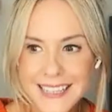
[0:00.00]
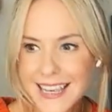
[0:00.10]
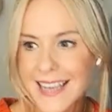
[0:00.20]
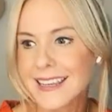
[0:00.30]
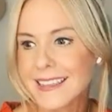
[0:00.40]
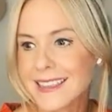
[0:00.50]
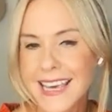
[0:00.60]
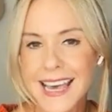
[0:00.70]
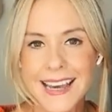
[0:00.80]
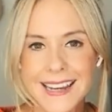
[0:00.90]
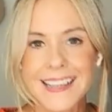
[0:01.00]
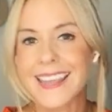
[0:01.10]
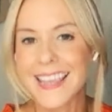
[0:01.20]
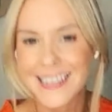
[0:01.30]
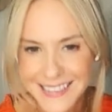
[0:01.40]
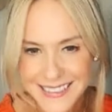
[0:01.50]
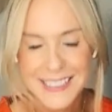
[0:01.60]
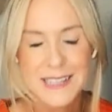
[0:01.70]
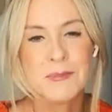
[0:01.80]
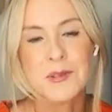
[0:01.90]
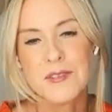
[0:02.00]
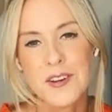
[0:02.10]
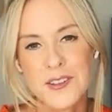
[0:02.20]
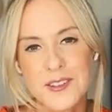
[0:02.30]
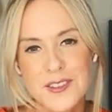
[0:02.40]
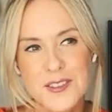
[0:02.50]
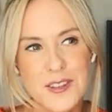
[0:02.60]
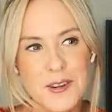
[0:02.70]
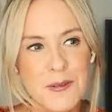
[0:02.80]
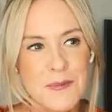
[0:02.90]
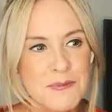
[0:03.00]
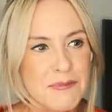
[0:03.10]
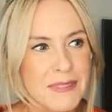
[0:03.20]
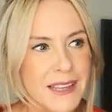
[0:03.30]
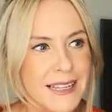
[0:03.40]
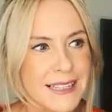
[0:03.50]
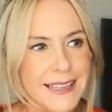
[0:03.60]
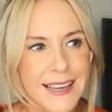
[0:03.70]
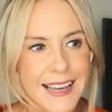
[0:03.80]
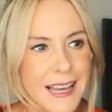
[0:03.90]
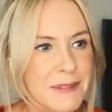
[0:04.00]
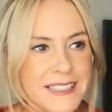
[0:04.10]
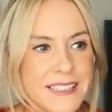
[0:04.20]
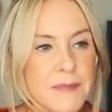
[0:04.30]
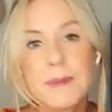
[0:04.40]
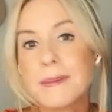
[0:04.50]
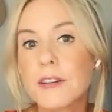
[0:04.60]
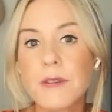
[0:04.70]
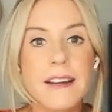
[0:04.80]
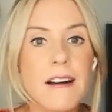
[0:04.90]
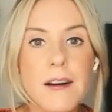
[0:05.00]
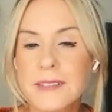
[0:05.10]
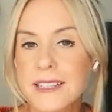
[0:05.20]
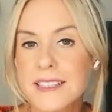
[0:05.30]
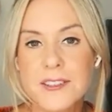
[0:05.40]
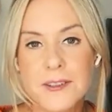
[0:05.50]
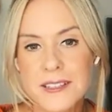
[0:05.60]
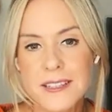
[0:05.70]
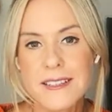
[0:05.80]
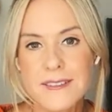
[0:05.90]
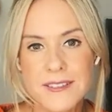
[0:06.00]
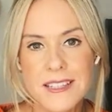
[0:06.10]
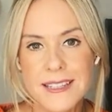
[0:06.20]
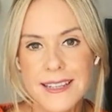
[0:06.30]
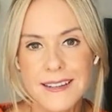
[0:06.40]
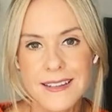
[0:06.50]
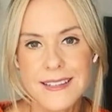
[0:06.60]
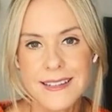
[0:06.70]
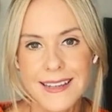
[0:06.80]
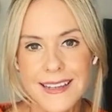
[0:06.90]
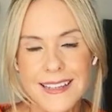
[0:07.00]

it, get it in the can, and then move on. So, yeah, I mean, some people are great at harmonies, it's a different skill, isn't it?